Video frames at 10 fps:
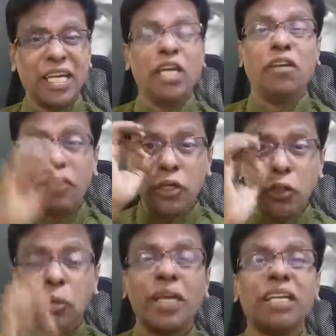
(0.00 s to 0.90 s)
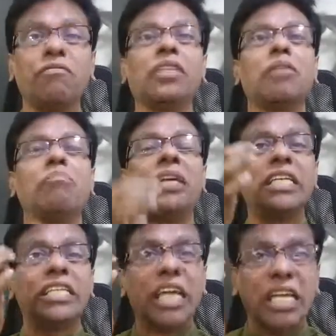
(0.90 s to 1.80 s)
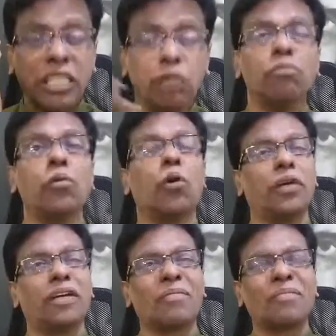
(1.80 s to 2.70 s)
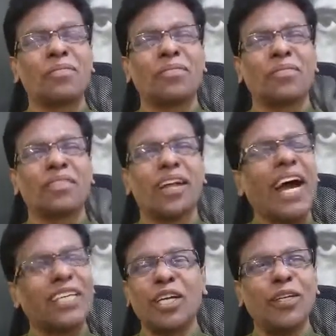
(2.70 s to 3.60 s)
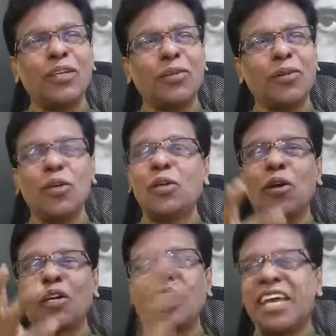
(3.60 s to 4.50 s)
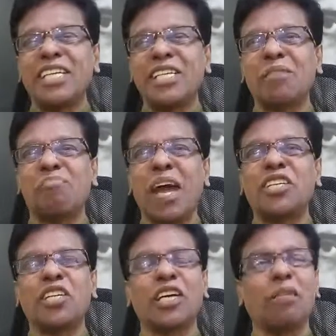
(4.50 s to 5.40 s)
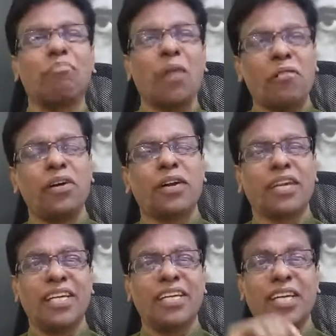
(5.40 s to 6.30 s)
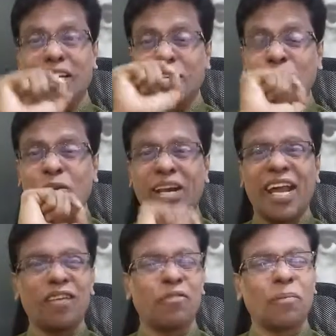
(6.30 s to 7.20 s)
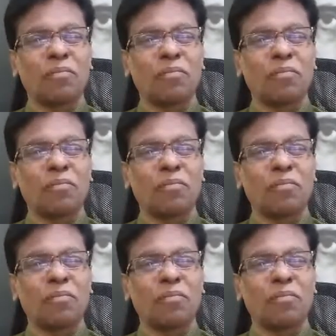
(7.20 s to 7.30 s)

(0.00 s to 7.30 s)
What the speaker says: If you do that with a meditative mode, I tell you, you're creating a magical power in your life.